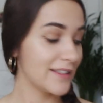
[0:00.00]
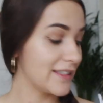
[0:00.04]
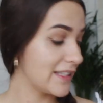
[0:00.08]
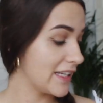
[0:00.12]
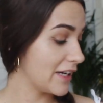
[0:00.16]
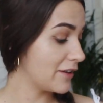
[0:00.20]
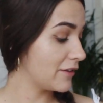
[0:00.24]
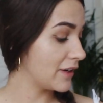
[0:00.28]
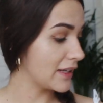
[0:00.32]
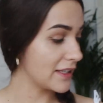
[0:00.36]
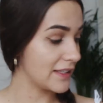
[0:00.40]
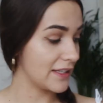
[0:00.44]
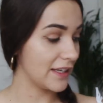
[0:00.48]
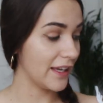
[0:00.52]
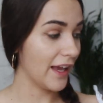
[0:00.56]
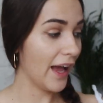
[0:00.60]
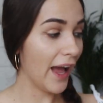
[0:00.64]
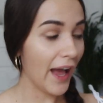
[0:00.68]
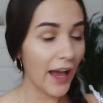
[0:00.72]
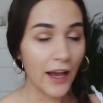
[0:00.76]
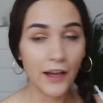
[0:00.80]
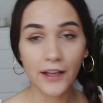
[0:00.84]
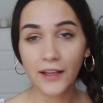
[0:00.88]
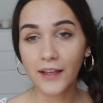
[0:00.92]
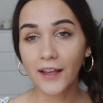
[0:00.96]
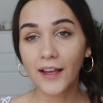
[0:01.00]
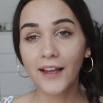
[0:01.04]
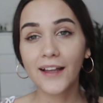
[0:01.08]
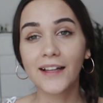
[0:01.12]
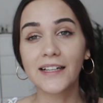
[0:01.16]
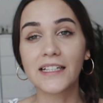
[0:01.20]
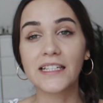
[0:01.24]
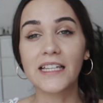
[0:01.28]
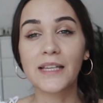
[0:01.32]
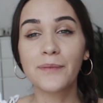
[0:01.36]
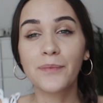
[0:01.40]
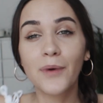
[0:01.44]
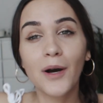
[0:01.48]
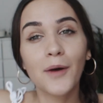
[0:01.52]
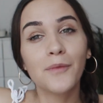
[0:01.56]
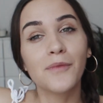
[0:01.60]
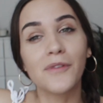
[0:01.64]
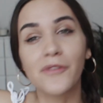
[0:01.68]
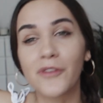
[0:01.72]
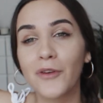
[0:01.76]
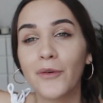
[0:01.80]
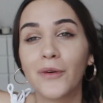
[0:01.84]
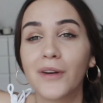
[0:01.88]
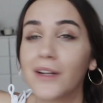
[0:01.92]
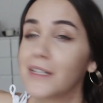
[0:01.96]
Seriously, Depop,
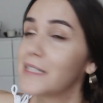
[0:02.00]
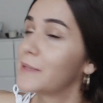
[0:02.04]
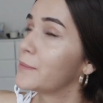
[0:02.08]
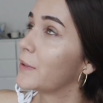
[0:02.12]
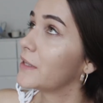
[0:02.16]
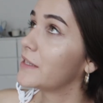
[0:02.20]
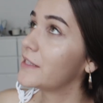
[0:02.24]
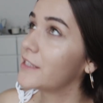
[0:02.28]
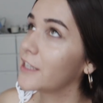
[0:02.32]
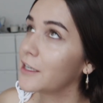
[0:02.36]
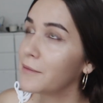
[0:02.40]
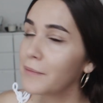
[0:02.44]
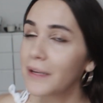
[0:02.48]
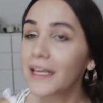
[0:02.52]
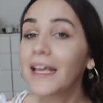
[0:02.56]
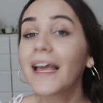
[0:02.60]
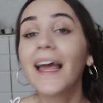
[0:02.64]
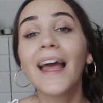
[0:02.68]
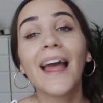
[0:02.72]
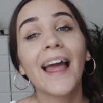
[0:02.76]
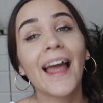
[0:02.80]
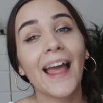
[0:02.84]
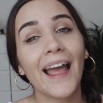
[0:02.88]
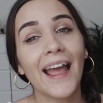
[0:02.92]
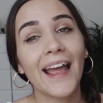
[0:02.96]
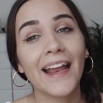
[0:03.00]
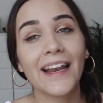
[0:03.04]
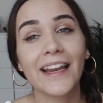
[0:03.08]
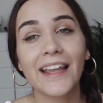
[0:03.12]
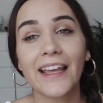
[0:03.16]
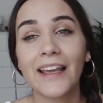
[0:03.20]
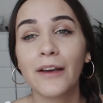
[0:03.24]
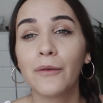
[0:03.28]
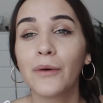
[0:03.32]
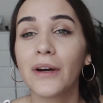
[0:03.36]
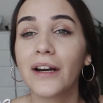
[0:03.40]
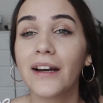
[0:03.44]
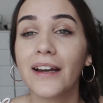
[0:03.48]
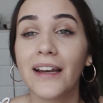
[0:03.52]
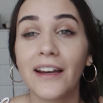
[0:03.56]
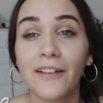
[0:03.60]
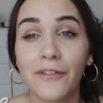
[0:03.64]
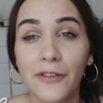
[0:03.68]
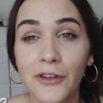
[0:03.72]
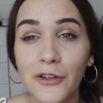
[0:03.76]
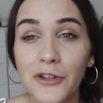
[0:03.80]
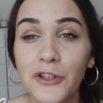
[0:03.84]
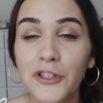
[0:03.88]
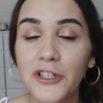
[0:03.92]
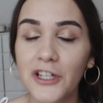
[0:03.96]
if you wanna sponsor me anywhere in
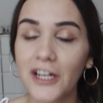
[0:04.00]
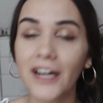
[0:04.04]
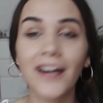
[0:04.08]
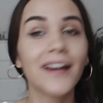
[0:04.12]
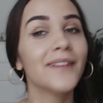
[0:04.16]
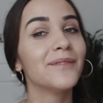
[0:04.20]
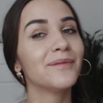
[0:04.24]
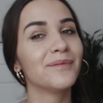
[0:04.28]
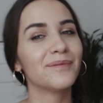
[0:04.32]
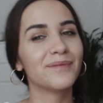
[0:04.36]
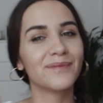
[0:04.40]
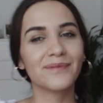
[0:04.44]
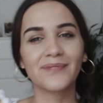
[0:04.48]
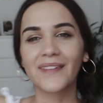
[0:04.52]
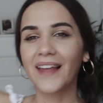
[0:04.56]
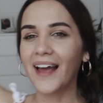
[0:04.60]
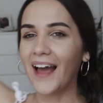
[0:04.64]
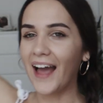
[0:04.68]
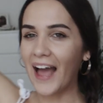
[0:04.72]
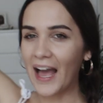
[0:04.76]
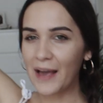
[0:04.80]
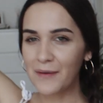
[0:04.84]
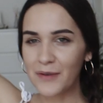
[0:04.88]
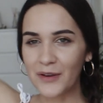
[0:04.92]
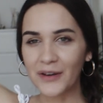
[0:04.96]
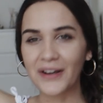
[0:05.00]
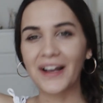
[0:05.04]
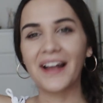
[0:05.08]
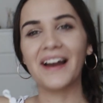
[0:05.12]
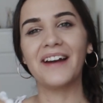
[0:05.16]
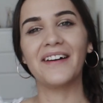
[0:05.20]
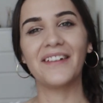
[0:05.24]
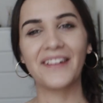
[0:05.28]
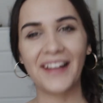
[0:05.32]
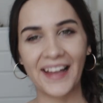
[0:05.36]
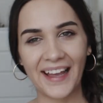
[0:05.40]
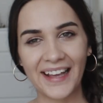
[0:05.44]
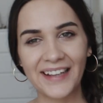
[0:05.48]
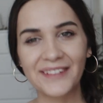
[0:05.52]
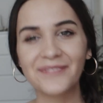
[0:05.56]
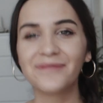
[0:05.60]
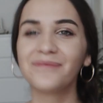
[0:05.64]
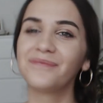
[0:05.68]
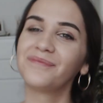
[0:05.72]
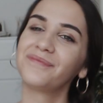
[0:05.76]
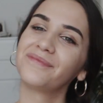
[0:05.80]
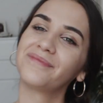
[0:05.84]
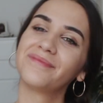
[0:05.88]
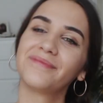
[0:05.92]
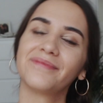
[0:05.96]
the future, I'm your girl, okay?
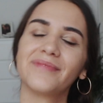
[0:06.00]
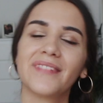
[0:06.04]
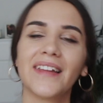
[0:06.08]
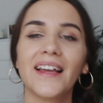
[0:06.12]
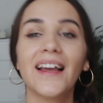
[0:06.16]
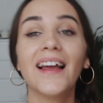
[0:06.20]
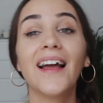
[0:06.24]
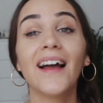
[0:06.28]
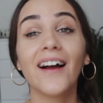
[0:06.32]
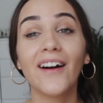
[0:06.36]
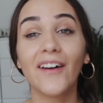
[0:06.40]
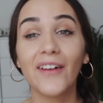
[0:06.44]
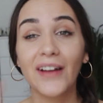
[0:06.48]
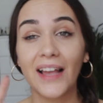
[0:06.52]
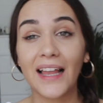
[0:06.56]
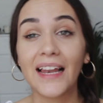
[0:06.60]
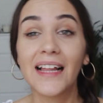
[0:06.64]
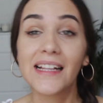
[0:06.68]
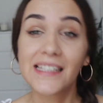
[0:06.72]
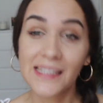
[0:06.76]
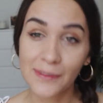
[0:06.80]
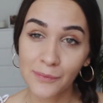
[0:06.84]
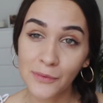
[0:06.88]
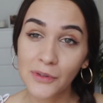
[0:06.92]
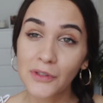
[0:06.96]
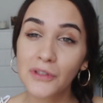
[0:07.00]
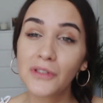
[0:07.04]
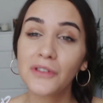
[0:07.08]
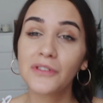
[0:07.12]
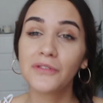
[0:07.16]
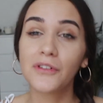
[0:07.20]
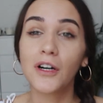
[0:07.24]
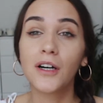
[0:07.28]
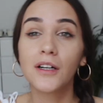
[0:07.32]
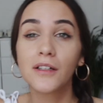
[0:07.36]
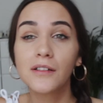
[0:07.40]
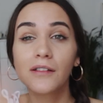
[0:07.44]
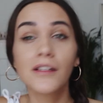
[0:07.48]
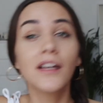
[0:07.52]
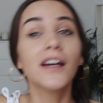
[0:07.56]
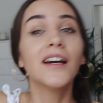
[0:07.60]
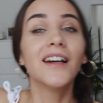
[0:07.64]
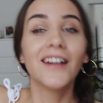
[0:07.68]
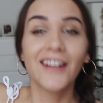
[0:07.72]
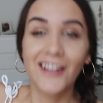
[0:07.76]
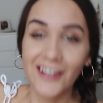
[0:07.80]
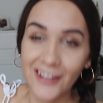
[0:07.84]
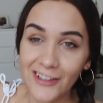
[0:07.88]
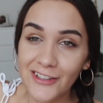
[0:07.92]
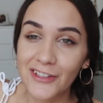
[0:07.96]
Okay, let's move on
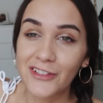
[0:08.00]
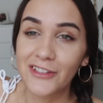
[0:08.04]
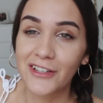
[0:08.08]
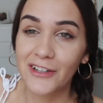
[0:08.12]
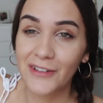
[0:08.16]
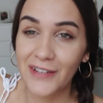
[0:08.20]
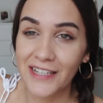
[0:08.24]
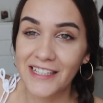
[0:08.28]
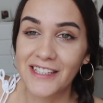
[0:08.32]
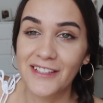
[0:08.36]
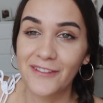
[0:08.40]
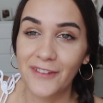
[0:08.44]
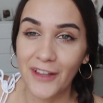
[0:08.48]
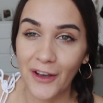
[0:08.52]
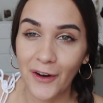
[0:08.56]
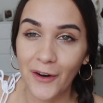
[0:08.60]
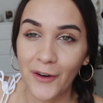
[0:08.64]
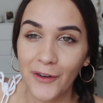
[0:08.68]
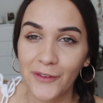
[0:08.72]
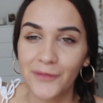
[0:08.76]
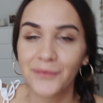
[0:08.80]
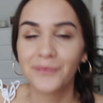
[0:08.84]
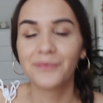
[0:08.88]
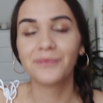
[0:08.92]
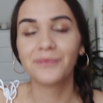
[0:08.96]
to the rest of the haul.